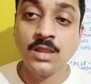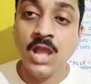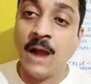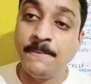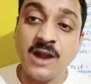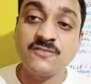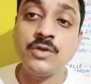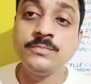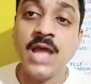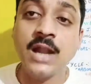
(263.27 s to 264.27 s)
apart
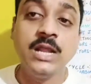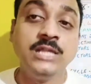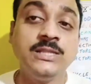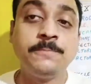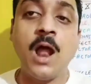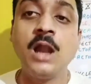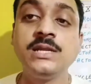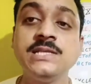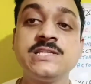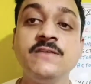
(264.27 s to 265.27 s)
from that the plant
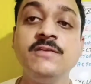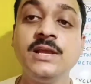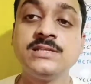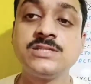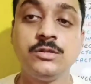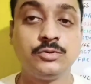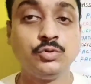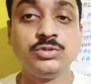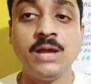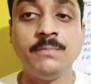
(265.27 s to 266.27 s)
is giving us through
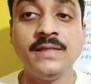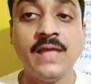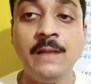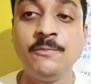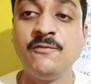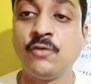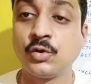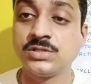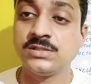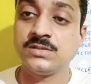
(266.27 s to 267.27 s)
the by the help of
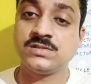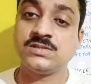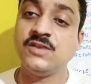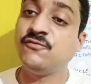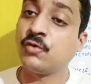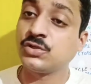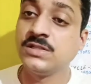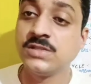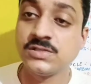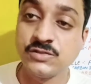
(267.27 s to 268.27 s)
photosynthesis if
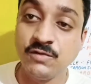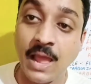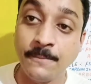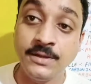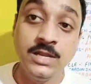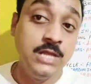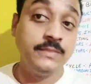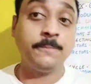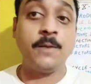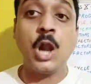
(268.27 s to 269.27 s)
photosynthesis will happen the
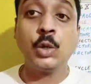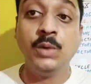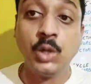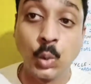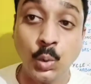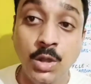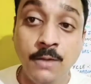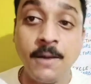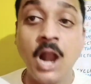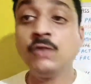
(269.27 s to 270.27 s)
plant will grow
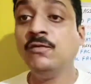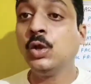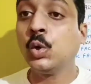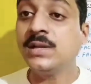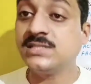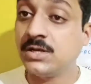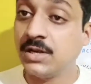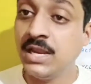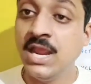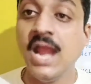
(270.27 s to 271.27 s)
plant will grow as a tree
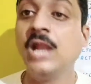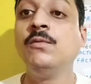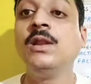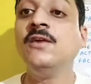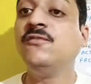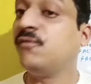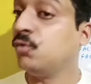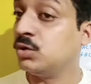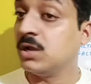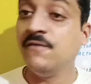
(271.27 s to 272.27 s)
it will give
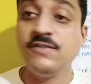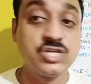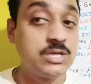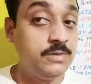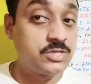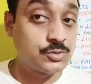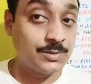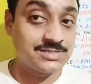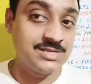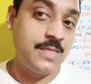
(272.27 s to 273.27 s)
fruit vegetables to
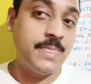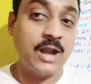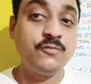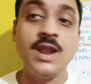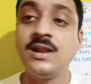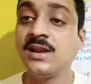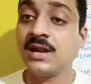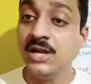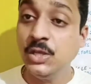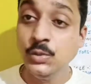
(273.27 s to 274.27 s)
us that we are
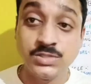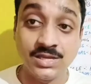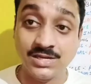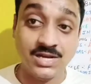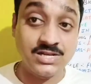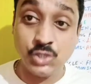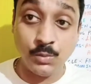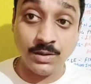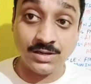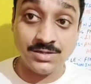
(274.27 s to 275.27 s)
directly using it
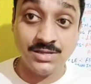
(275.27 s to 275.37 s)
consuming it